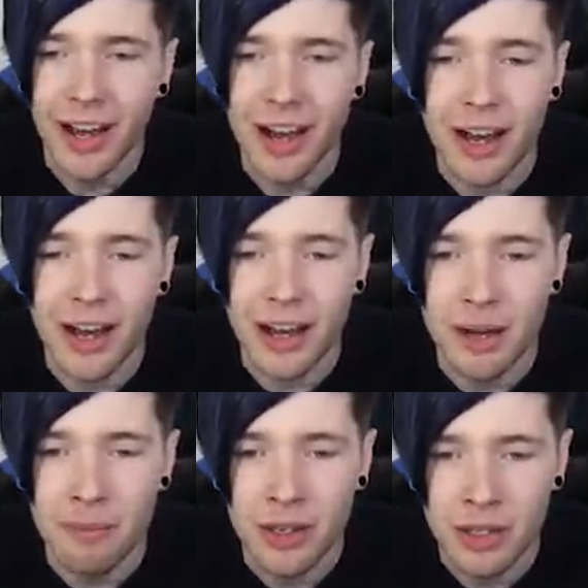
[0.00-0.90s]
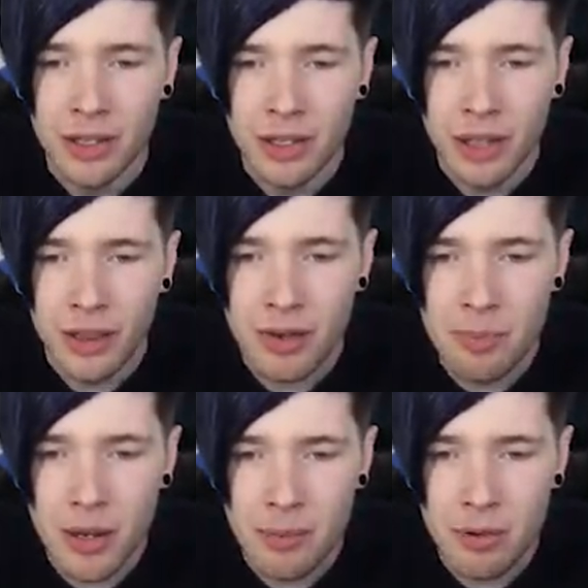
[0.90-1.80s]
um, are there
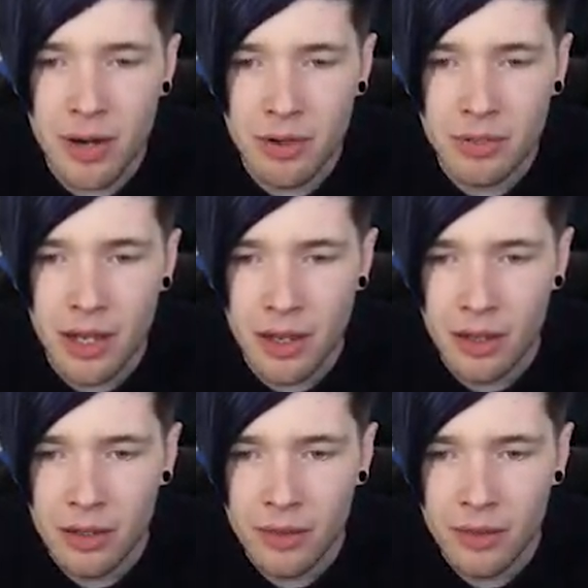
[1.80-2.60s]
any people around here?